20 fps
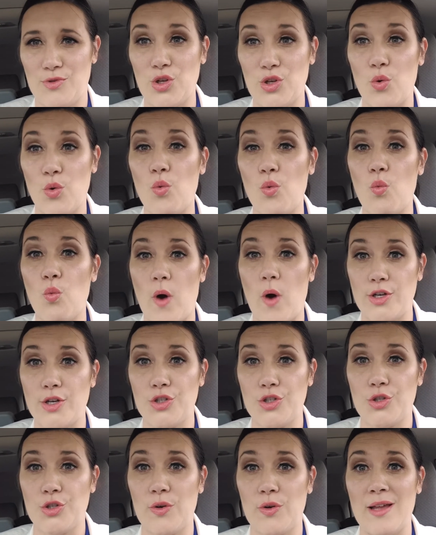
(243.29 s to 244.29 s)
So watch
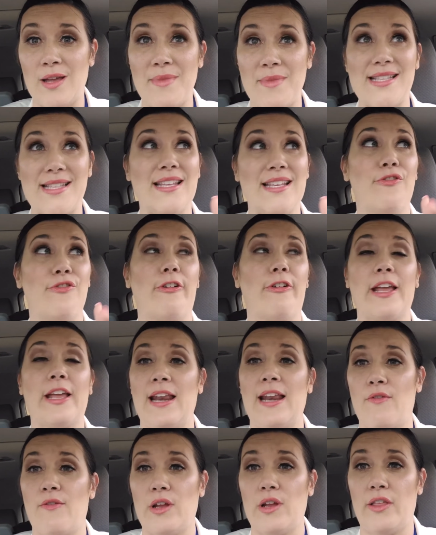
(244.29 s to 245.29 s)
your sodium. It's in
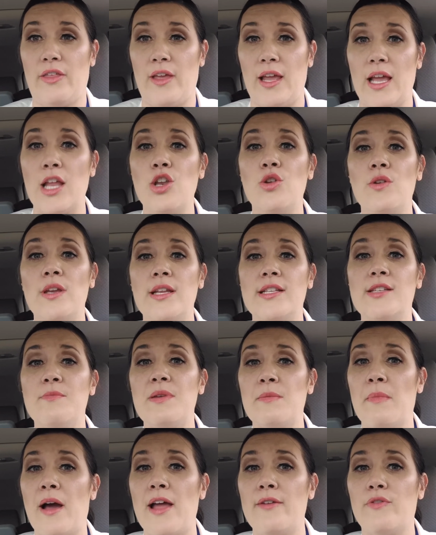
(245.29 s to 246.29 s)
freaking everything, and you need to
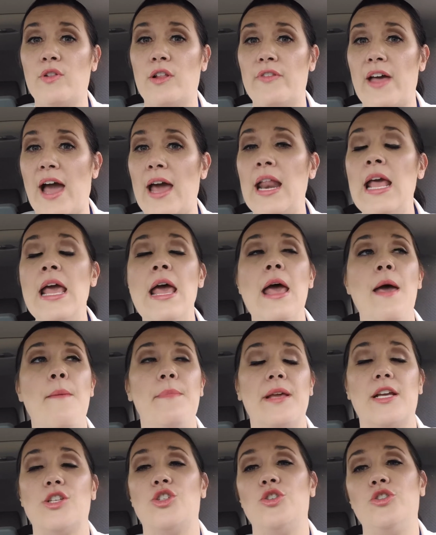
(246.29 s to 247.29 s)
be mindful of that
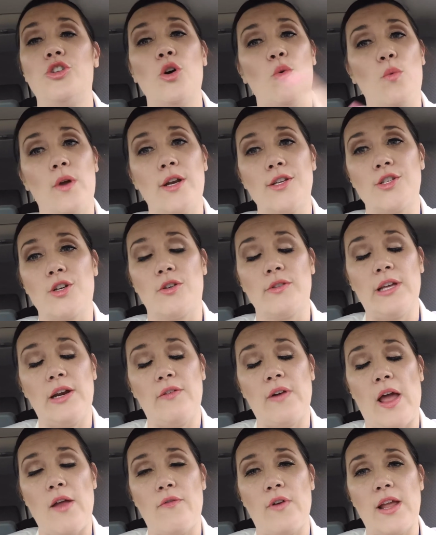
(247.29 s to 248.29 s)
because you don't want to start
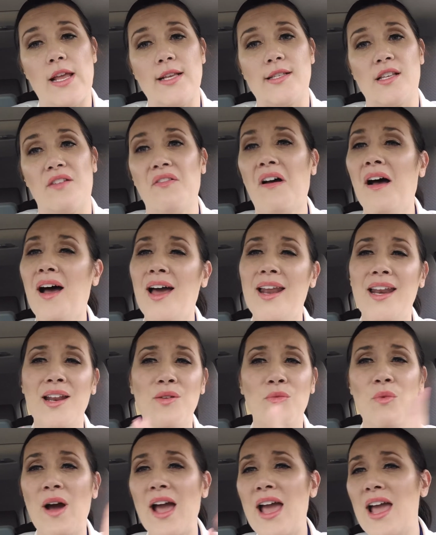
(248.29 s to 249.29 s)
that rat race of, oh, I
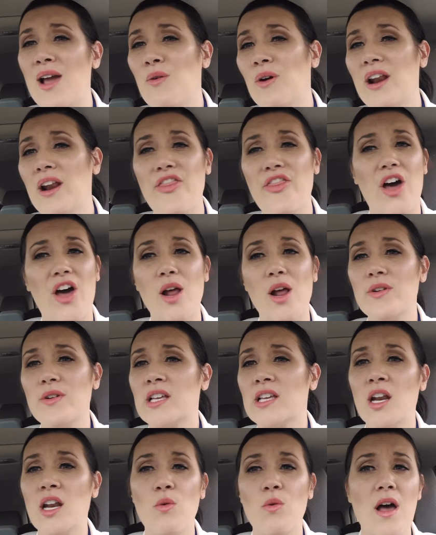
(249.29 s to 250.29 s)
didn't weigh what I thought I
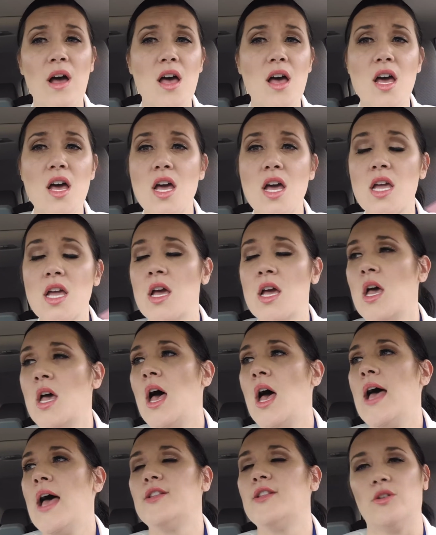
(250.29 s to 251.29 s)
was gonna weigh.
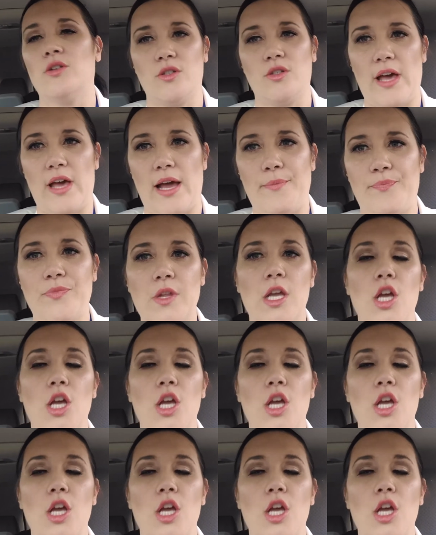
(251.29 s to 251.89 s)
Don't do that.